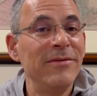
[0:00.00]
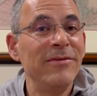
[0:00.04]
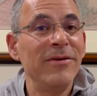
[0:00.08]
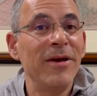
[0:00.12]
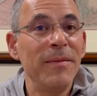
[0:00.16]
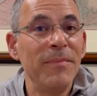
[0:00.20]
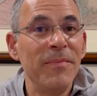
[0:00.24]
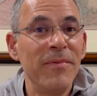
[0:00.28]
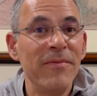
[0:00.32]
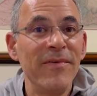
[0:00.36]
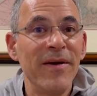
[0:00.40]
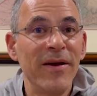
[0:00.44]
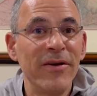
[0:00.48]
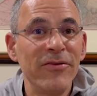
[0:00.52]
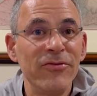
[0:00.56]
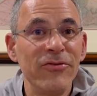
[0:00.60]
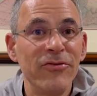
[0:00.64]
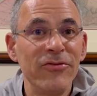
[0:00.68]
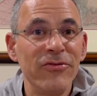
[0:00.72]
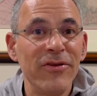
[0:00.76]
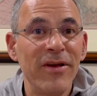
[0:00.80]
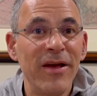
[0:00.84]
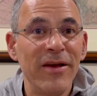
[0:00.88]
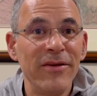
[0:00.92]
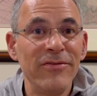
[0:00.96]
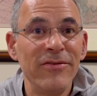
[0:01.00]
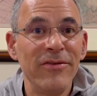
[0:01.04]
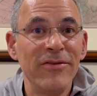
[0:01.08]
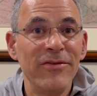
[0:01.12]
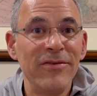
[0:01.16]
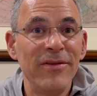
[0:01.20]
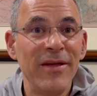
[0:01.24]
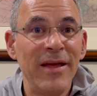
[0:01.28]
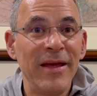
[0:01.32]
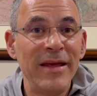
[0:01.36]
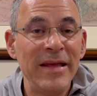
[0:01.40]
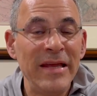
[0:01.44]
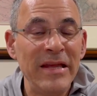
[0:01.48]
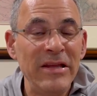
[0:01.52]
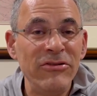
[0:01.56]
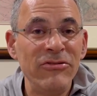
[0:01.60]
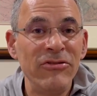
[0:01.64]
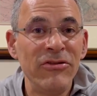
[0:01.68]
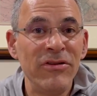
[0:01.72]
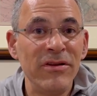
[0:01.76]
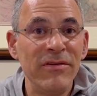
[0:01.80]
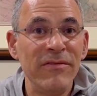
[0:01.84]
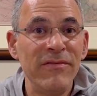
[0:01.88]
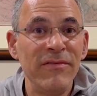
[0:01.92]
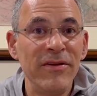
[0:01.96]
type of exercises that each
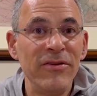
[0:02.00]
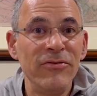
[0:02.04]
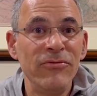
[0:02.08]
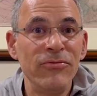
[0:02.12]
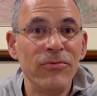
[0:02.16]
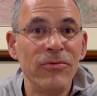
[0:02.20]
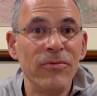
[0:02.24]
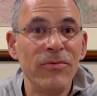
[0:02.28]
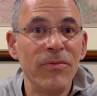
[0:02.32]
individual